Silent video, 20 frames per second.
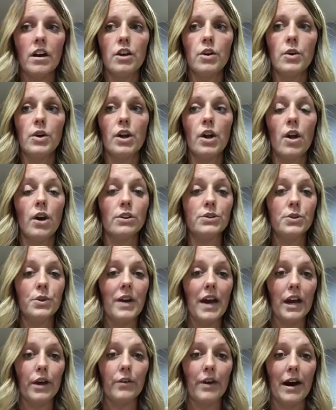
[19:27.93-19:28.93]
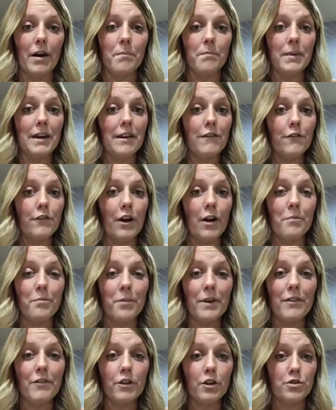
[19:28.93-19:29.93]
You can also get ground beef. Ground
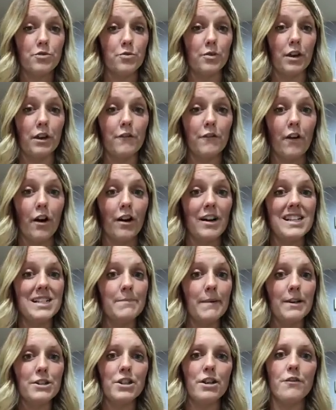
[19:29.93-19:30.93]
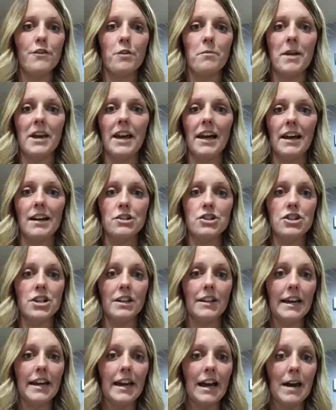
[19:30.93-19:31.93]
beef goes really far, especially if you're making a
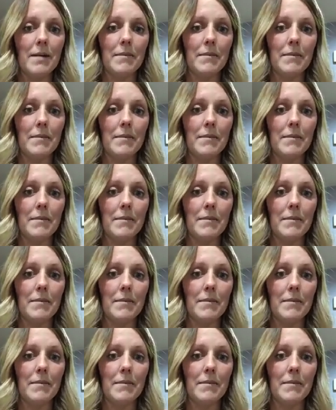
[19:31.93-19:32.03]
chili.